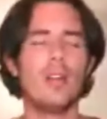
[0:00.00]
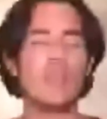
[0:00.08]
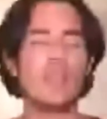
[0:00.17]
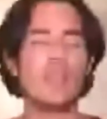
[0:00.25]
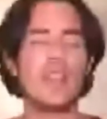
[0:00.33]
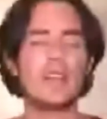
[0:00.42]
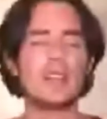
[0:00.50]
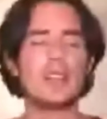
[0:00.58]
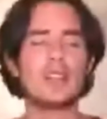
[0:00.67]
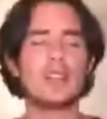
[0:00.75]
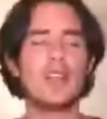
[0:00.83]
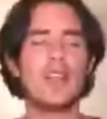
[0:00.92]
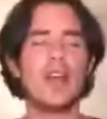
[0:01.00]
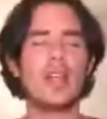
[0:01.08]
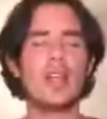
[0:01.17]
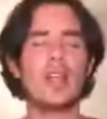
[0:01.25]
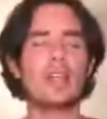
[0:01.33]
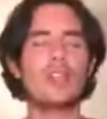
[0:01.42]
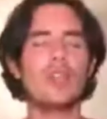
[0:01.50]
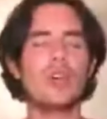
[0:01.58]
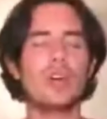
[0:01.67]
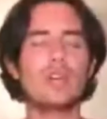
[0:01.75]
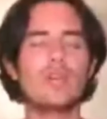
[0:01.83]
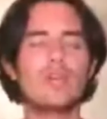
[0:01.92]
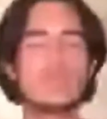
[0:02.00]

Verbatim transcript: all the things that I ignore.